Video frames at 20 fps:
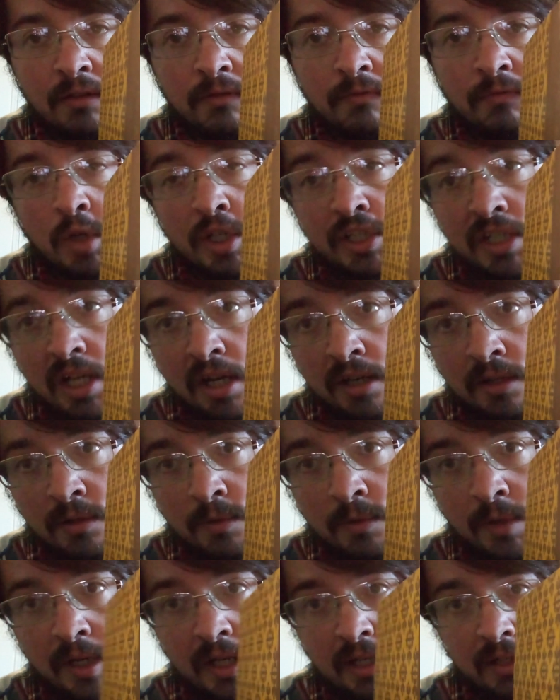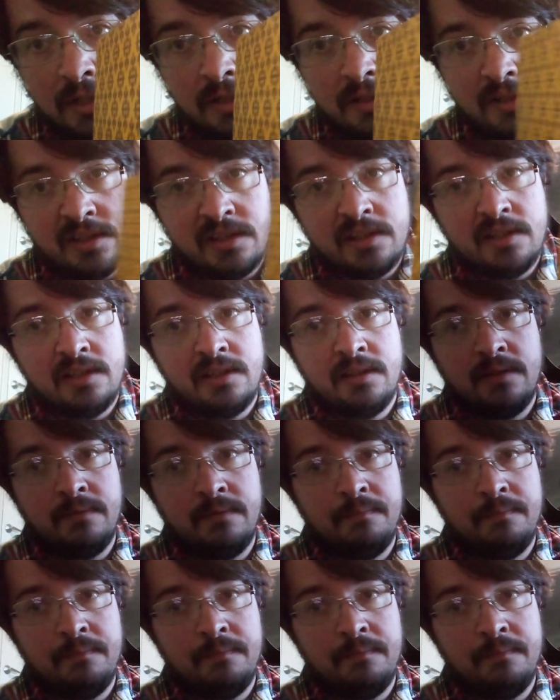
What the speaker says: for Young Readers.